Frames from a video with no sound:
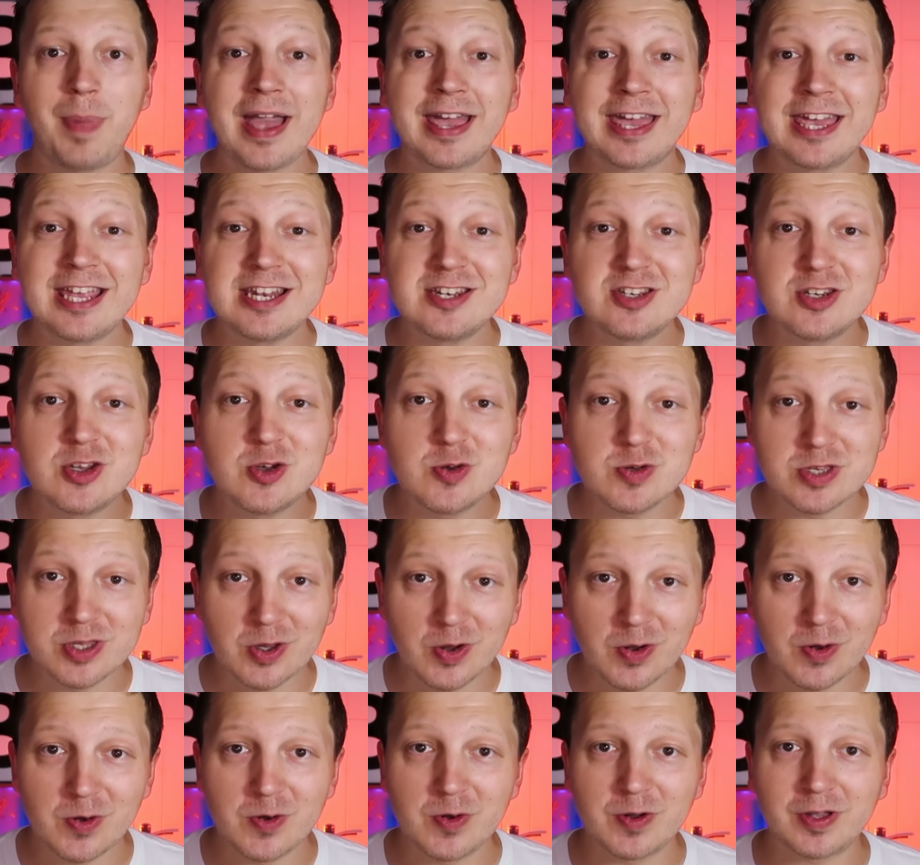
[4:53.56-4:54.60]
Back in New
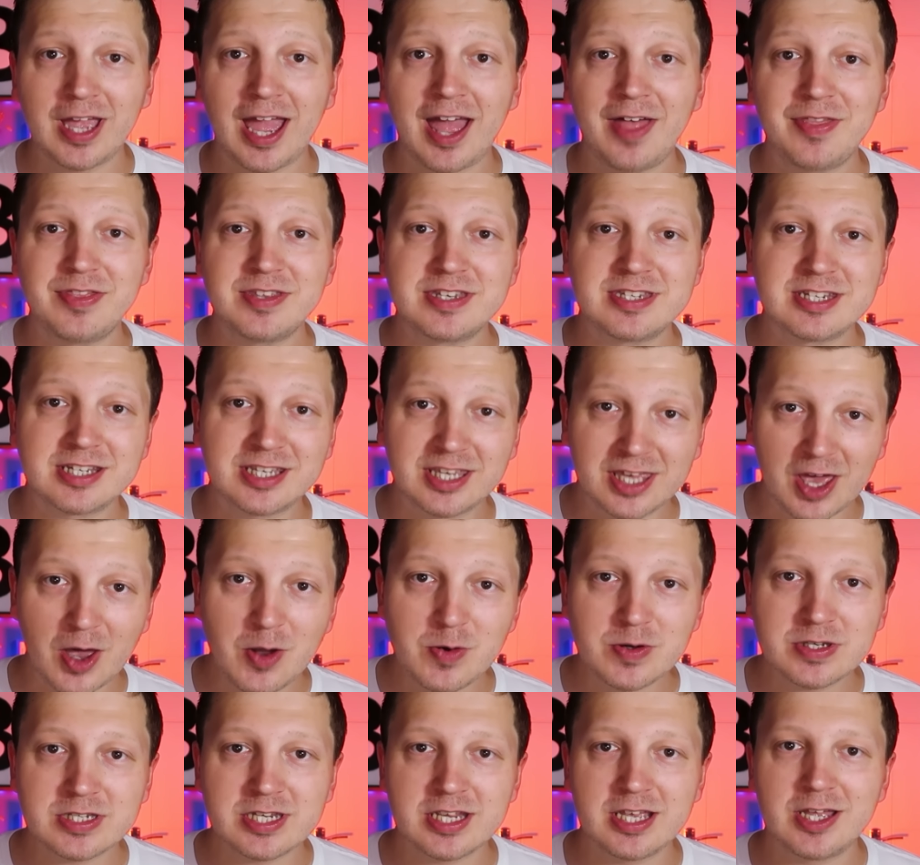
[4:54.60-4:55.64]
York at the
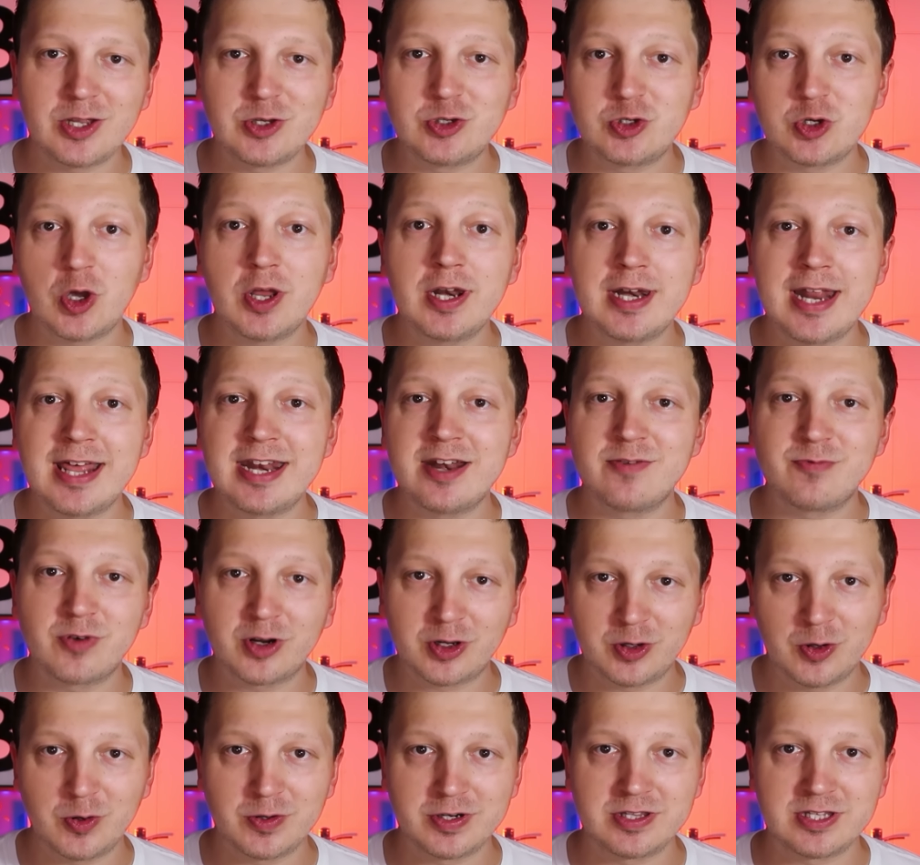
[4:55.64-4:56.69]
Dakota, John Lennon
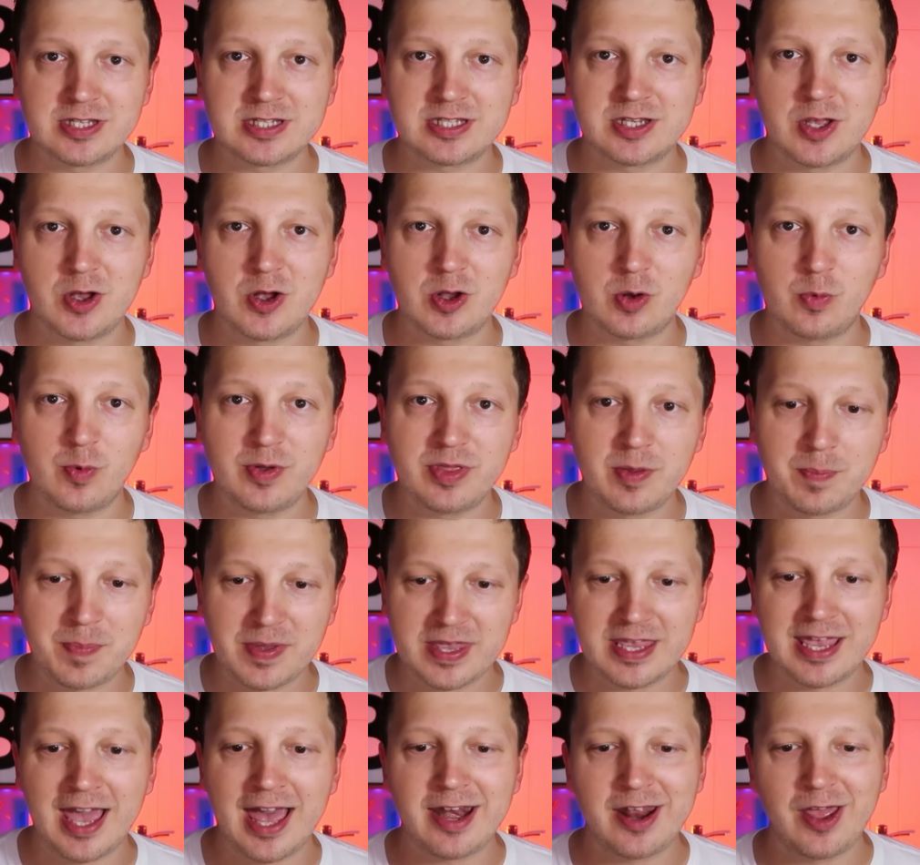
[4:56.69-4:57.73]
recorded the song with a
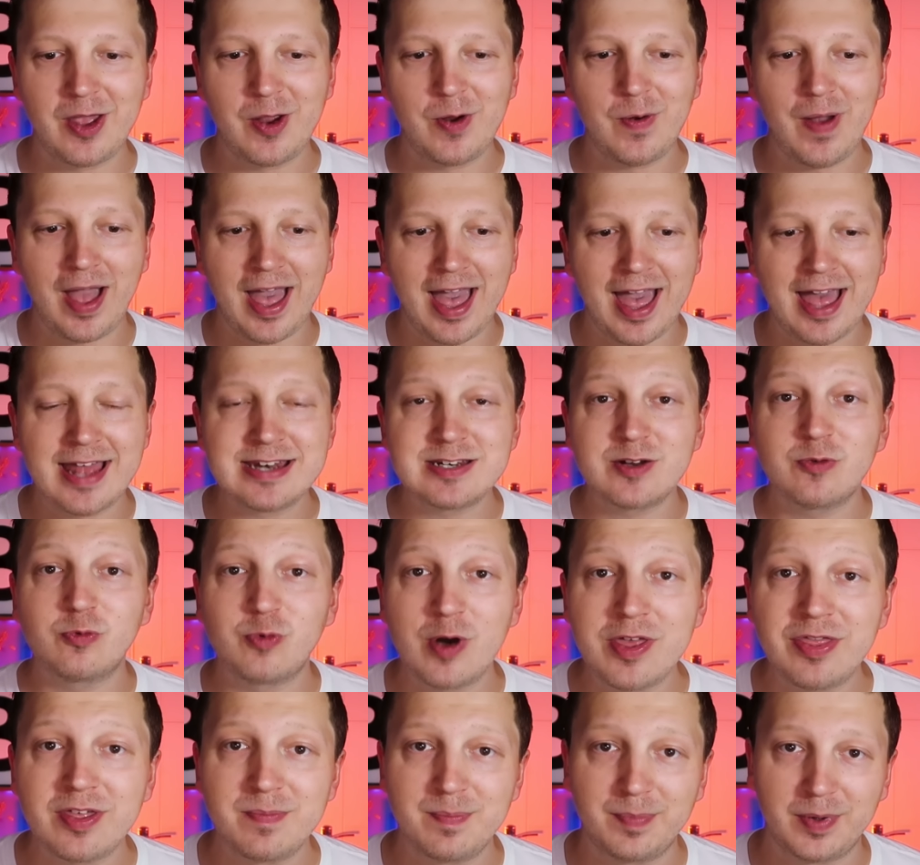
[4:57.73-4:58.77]
piano and a
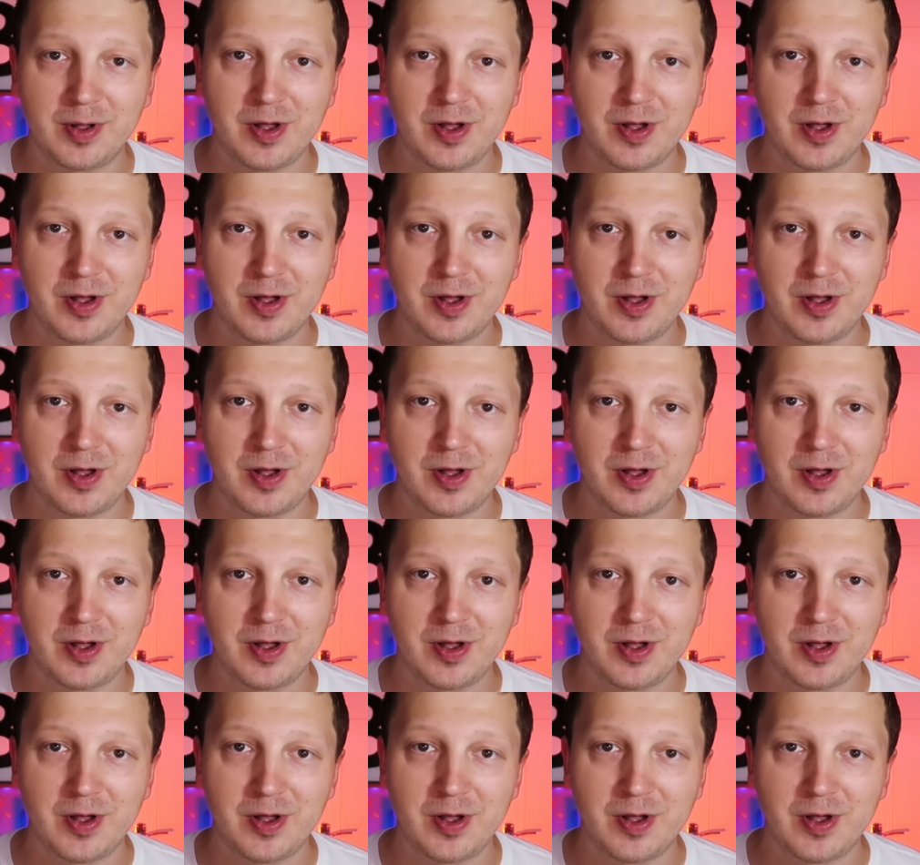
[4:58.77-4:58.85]
rhythm